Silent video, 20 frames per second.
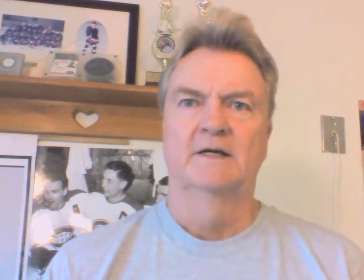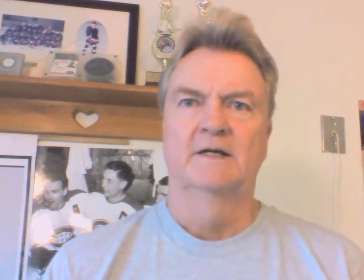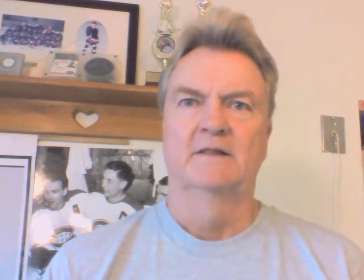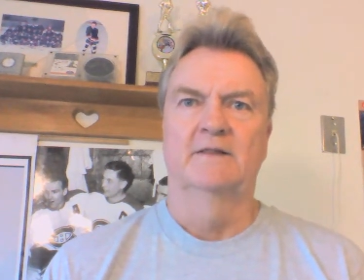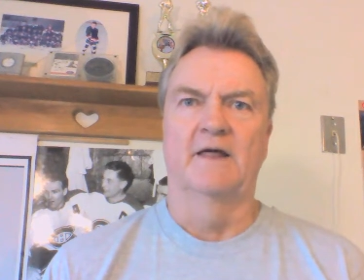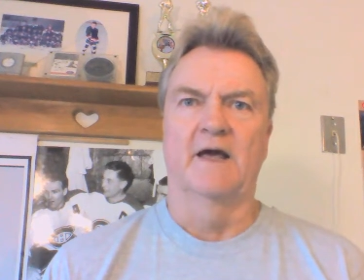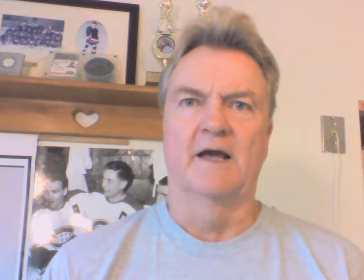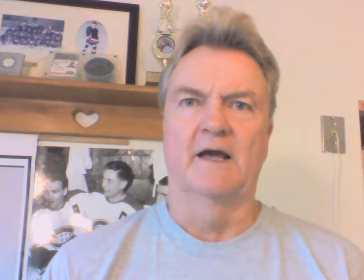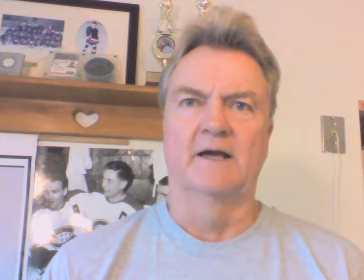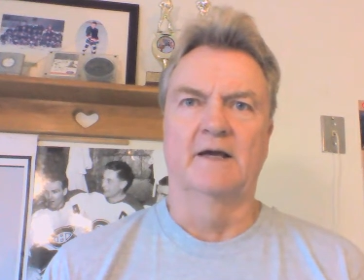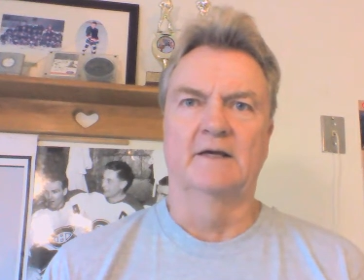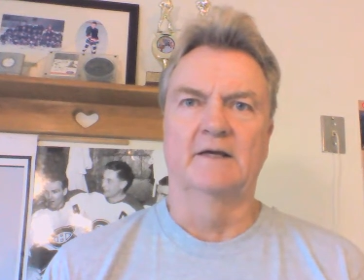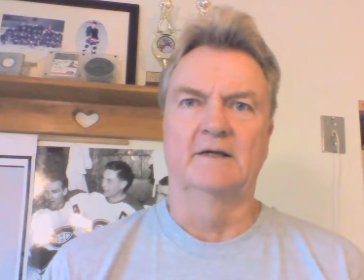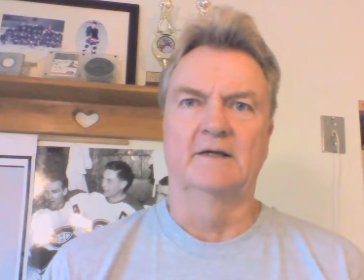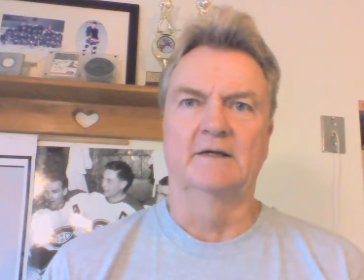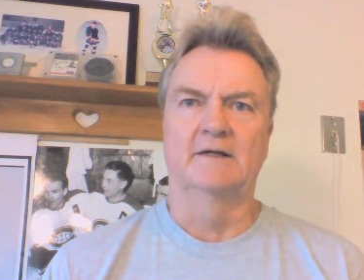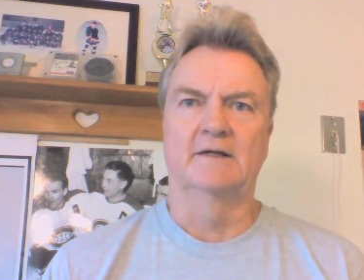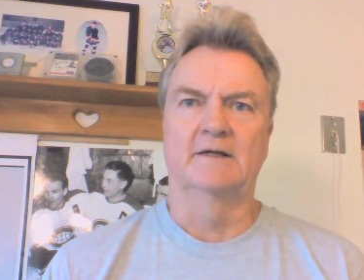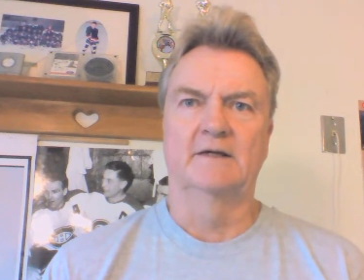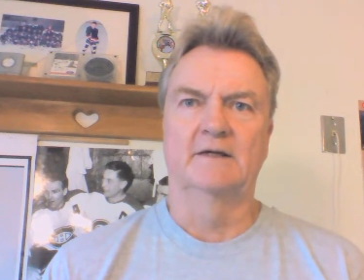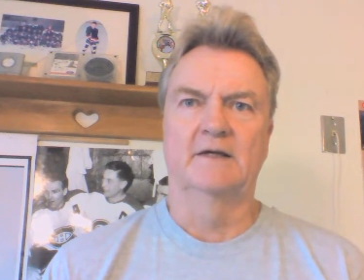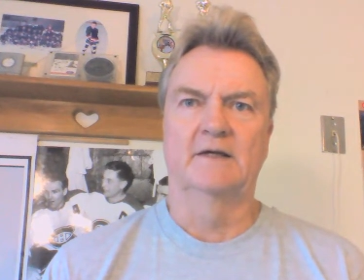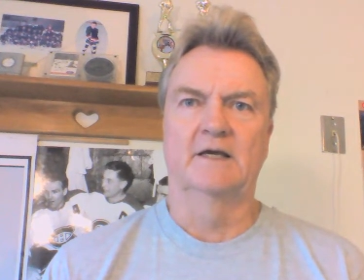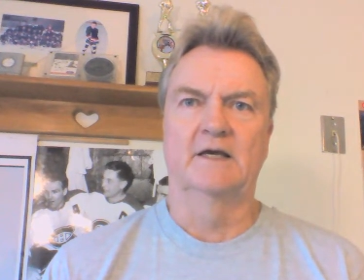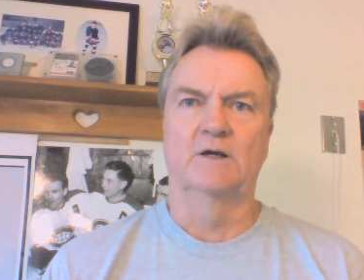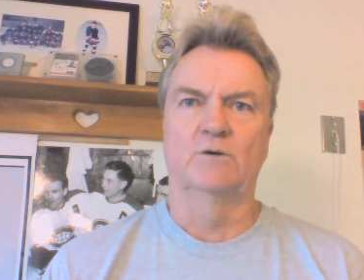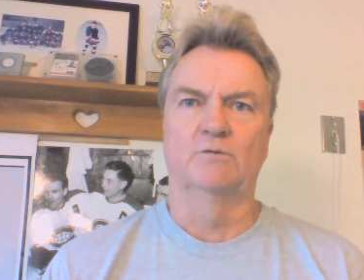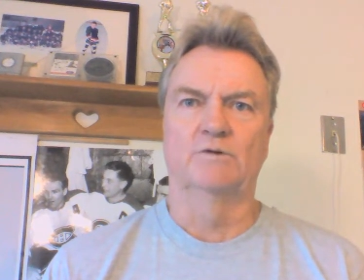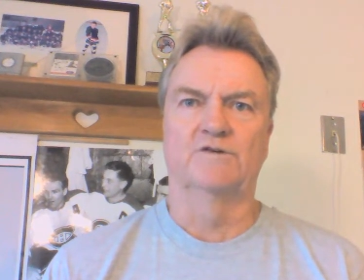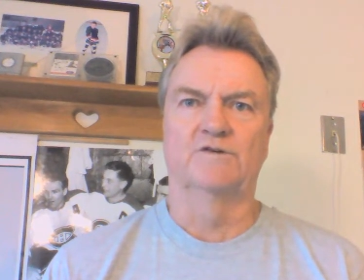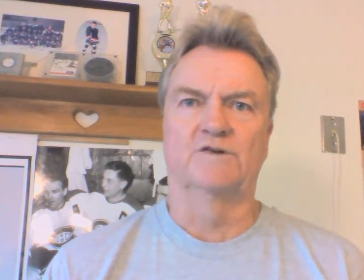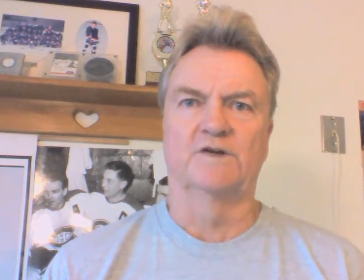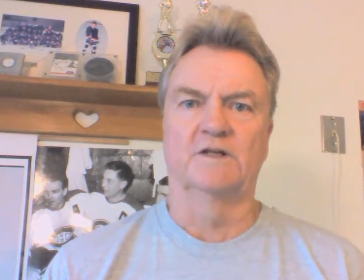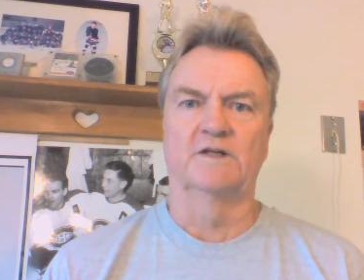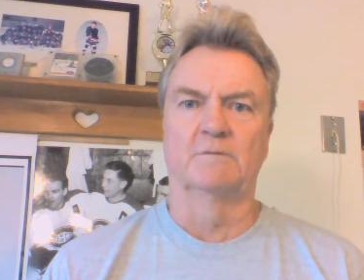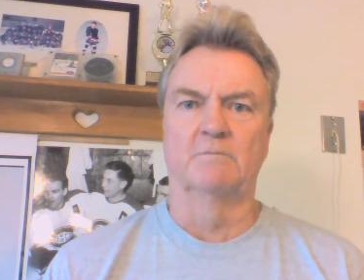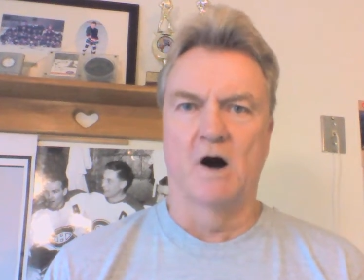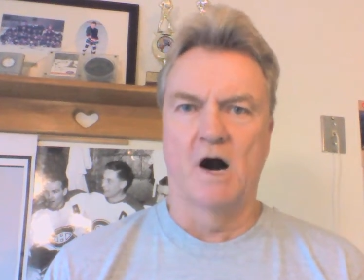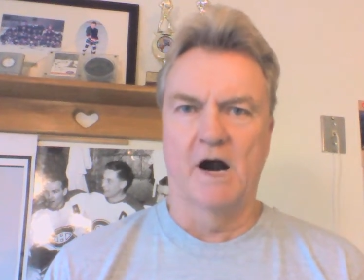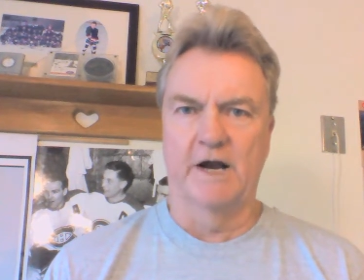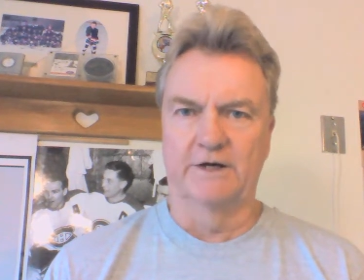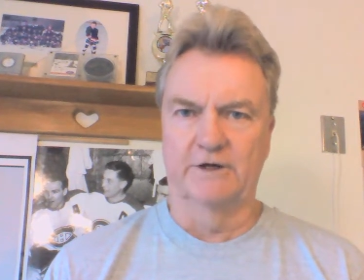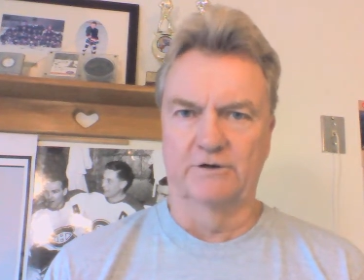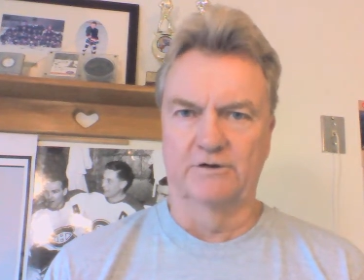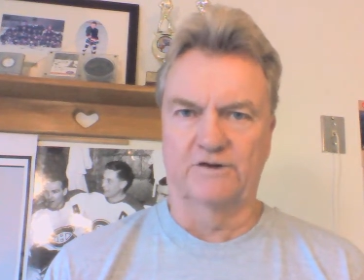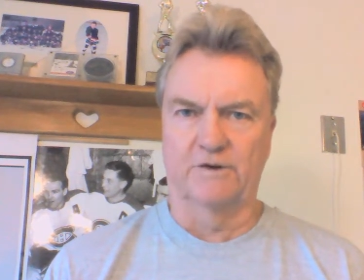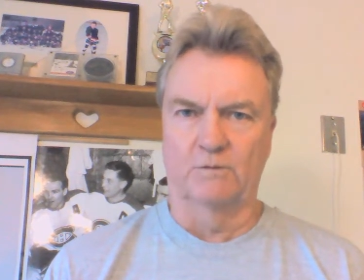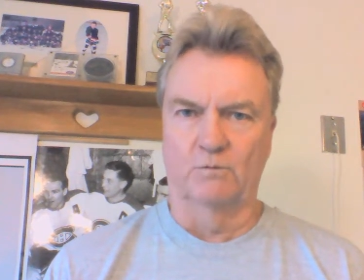He was in the minors